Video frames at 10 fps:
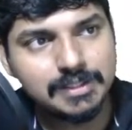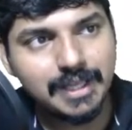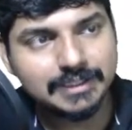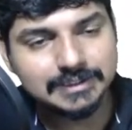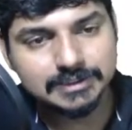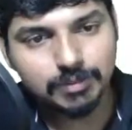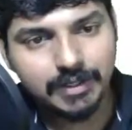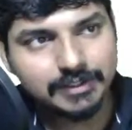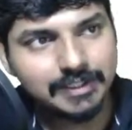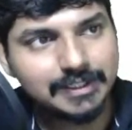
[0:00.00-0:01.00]
X
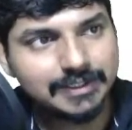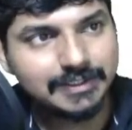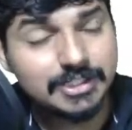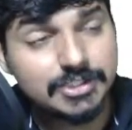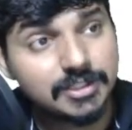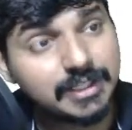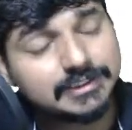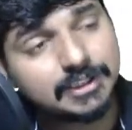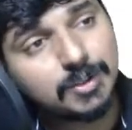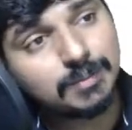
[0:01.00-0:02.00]
square ka integration x
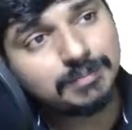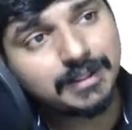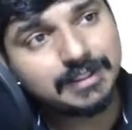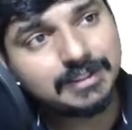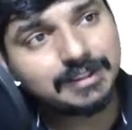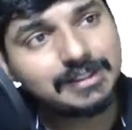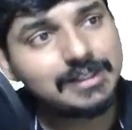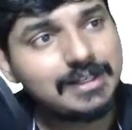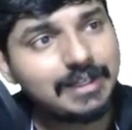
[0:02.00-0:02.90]
cube by 3.